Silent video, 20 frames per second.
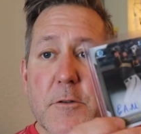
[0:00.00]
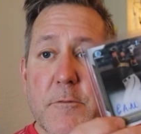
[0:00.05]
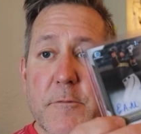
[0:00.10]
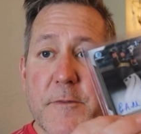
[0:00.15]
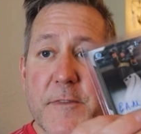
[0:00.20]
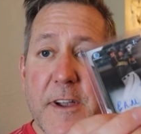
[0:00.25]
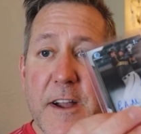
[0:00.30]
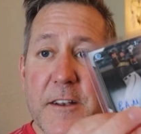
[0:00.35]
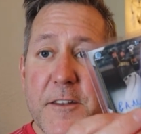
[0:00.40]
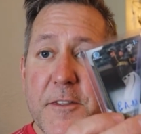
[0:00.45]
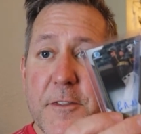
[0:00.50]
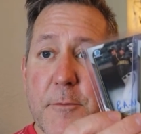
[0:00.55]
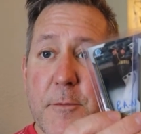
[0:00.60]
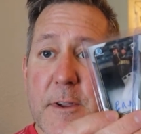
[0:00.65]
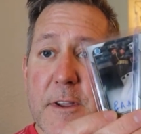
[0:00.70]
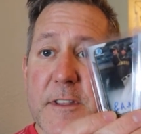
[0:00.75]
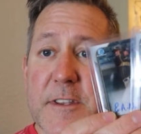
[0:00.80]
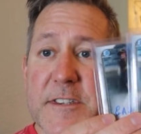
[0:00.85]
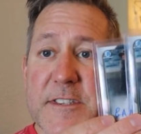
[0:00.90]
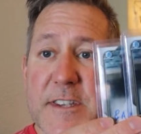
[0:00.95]
We've got
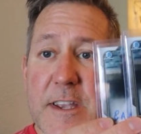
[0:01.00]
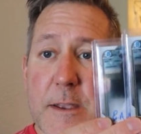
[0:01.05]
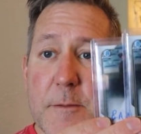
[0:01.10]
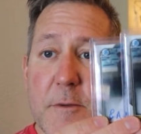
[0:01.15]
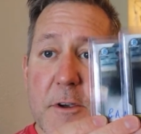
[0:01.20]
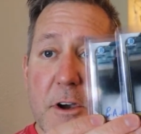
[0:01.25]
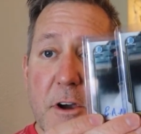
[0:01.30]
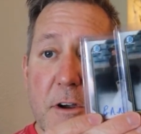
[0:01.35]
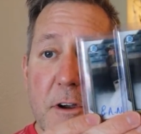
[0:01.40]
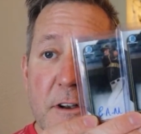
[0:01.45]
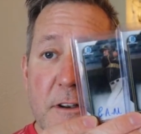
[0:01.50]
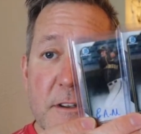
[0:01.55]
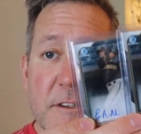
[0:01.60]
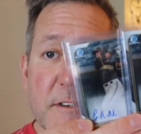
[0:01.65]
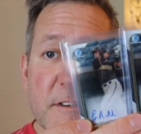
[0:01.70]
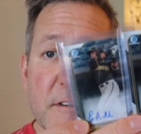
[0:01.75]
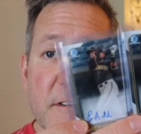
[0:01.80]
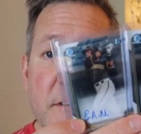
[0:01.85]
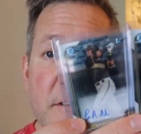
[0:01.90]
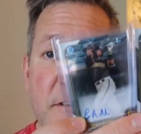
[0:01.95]
three of the same
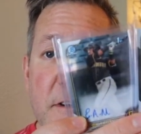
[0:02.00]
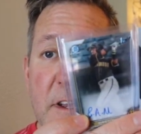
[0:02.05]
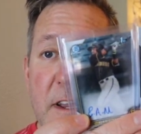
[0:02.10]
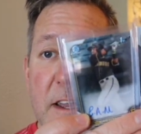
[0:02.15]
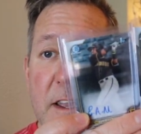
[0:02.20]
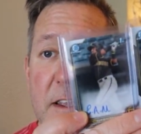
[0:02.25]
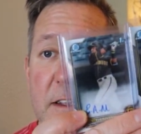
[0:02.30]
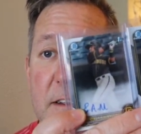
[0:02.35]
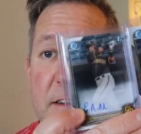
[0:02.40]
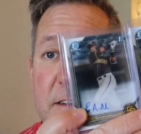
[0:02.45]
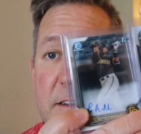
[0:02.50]
cards, okay?